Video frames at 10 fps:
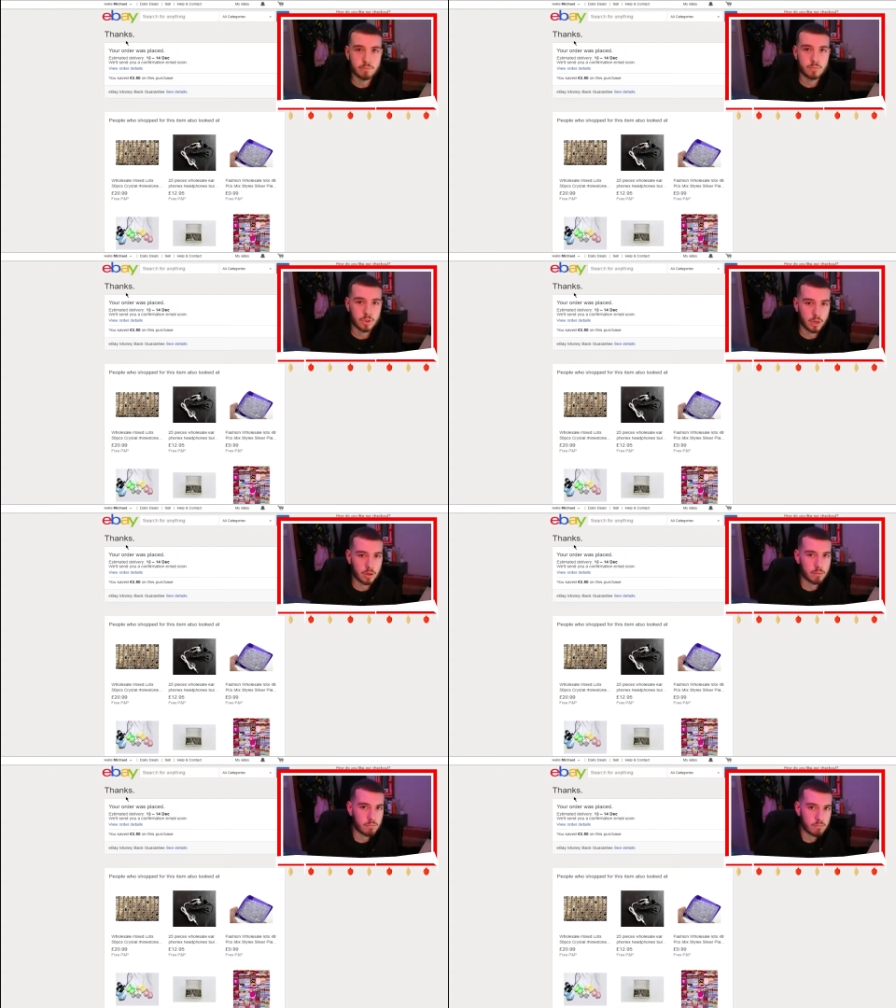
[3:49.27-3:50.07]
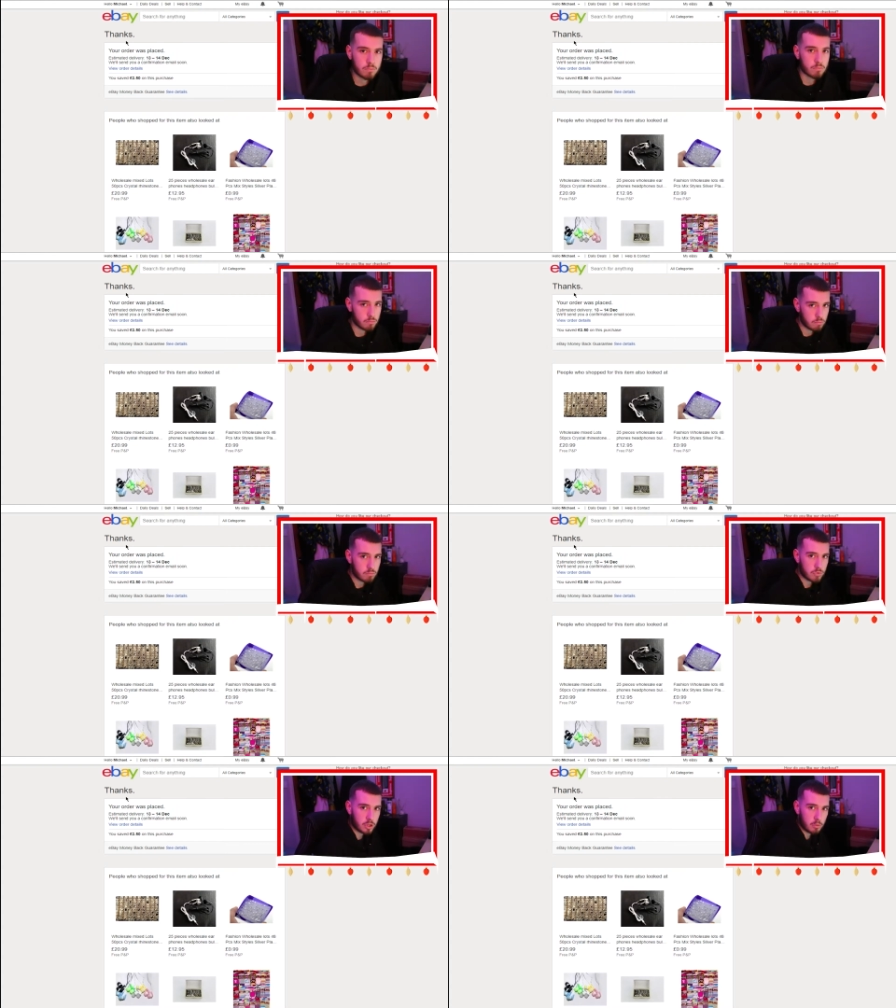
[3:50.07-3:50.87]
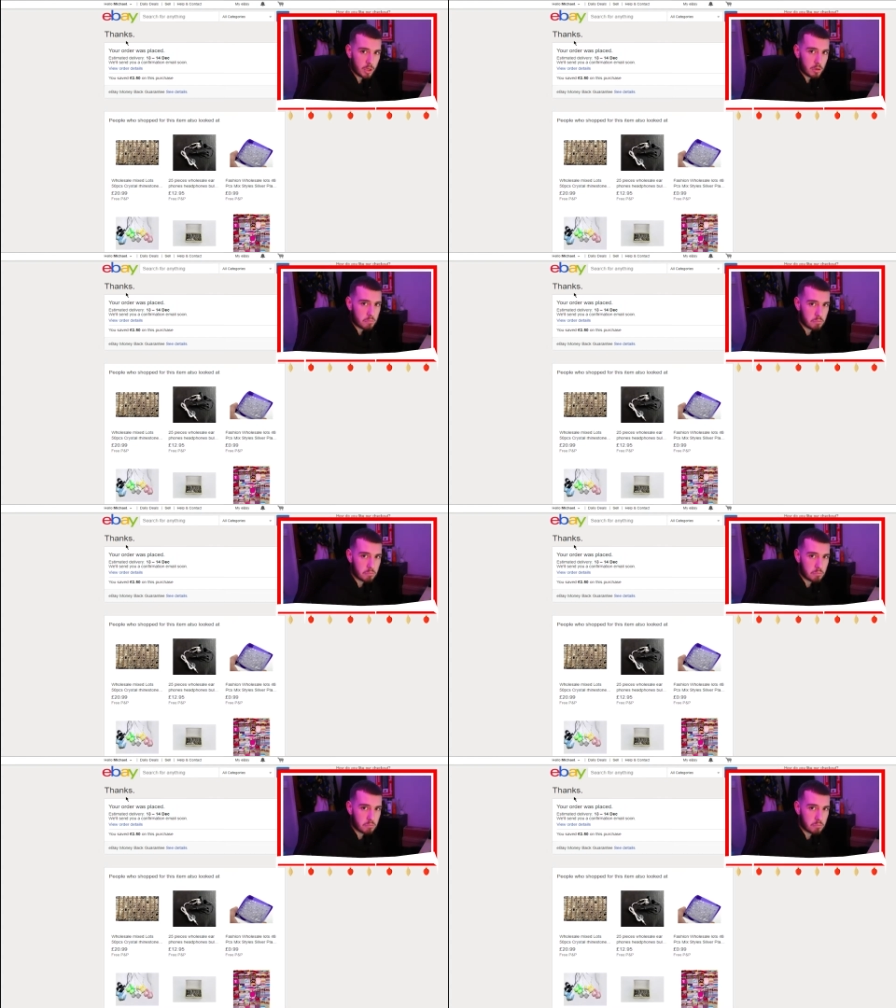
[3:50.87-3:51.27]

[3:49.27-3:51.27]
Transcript: So see you in a bit.